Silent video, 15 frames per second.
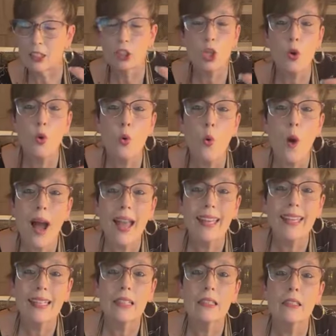It's so
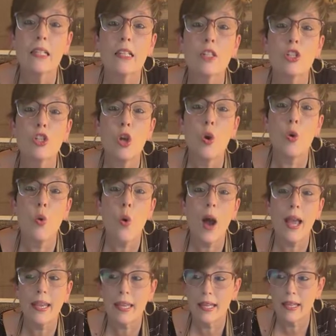quiet. It's so
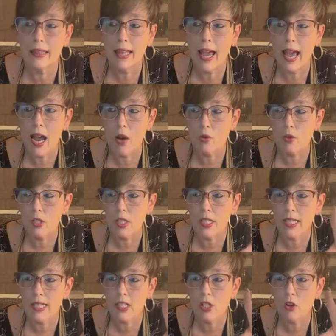quiet in the house. The
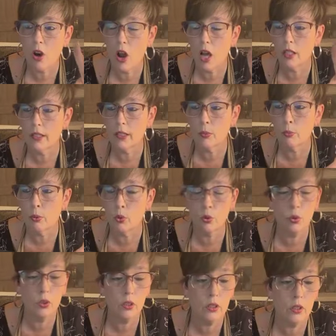kids are all in the
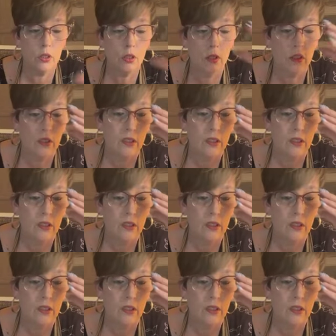pool.